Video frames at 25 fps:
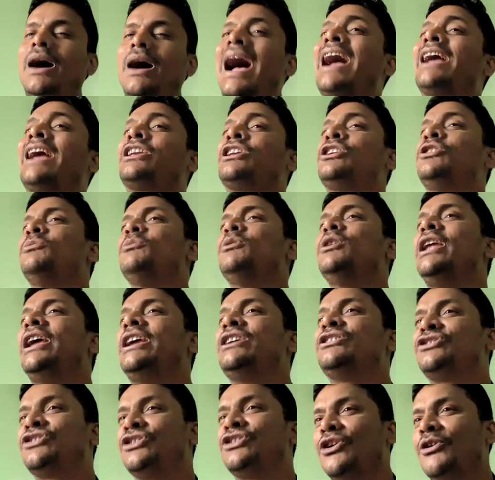
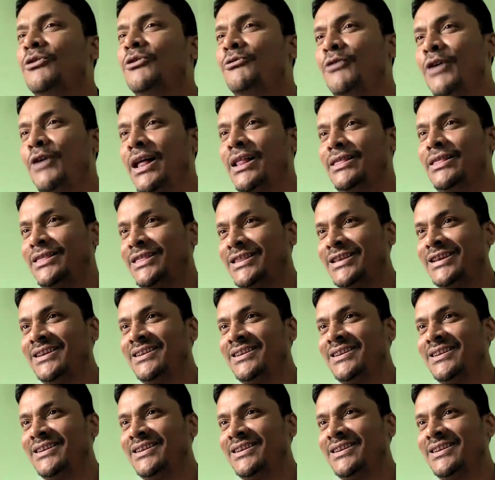Accumulation of wealth.